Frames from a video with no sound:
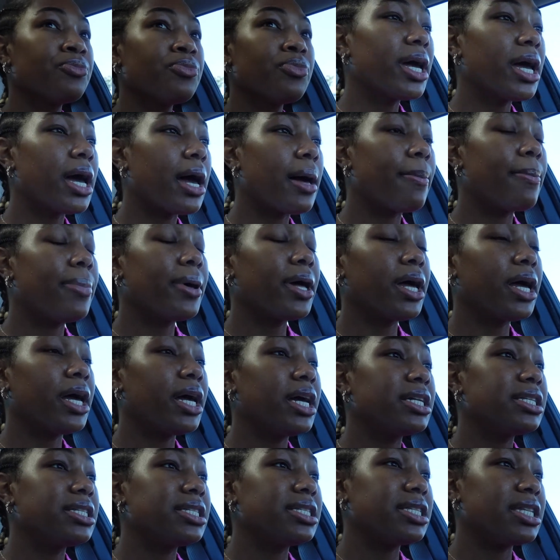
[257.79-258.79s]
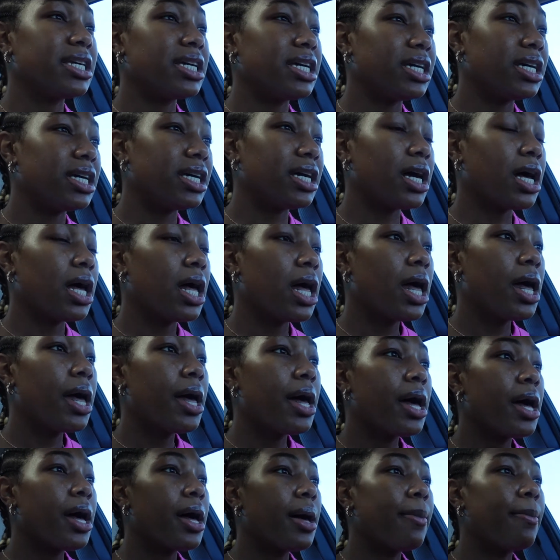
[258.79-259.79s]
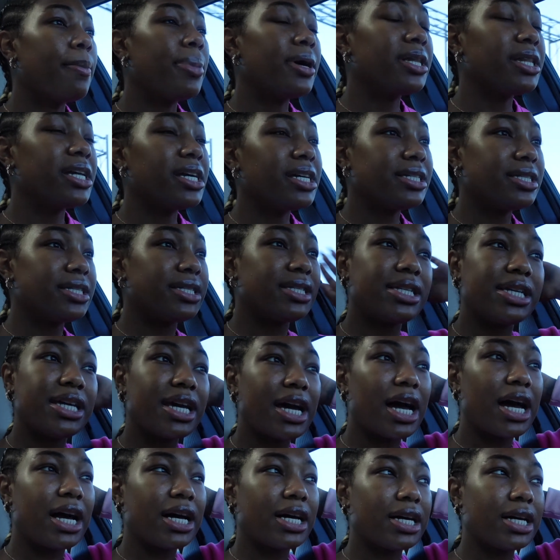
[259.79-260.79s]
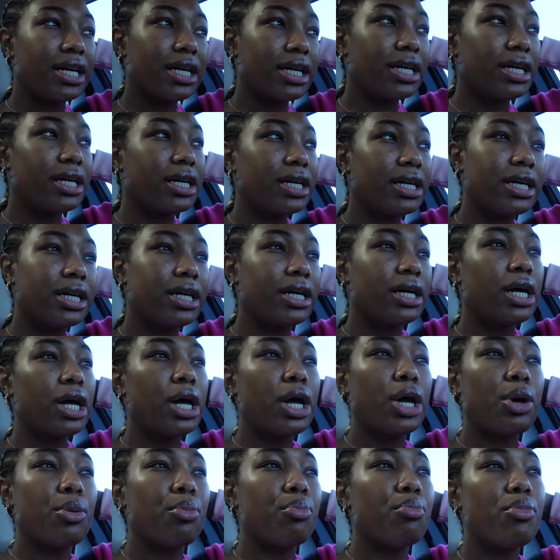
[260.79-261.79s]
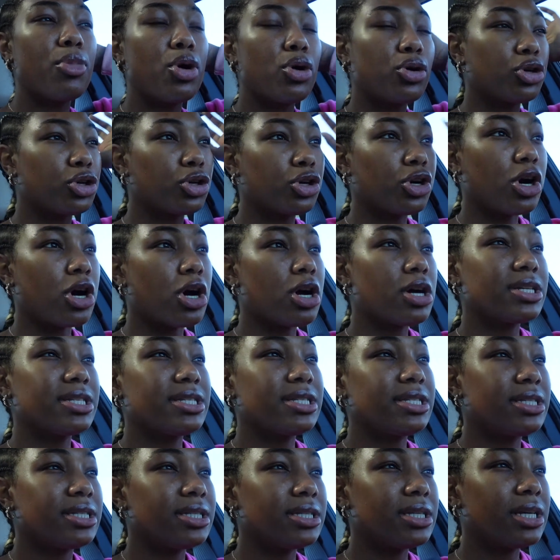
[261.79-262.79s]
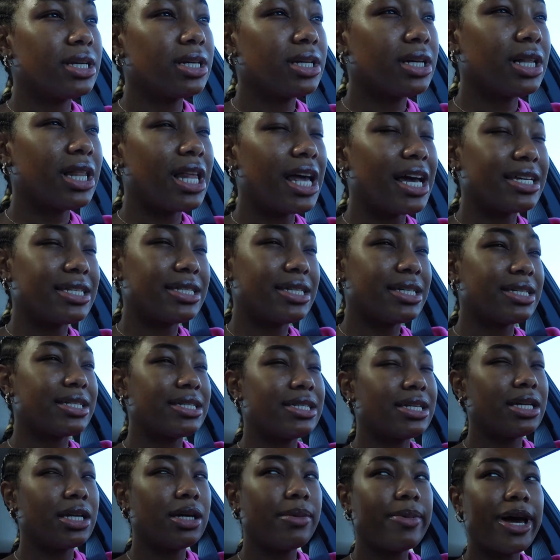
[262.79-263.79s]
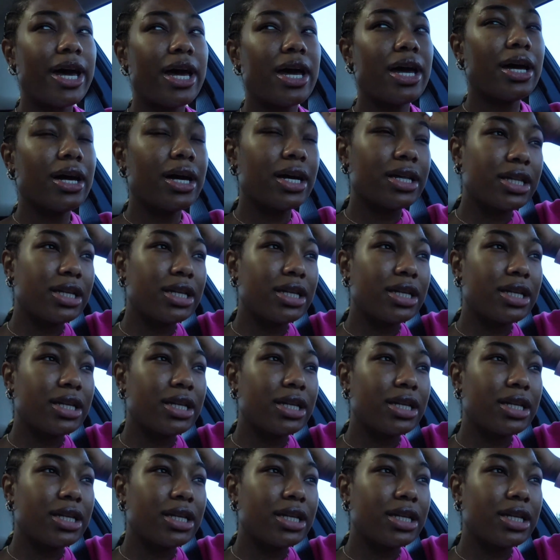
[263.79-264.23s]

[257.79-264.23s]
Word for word: But yeah, but it's the Balenciaga Motocross Classic City Bag.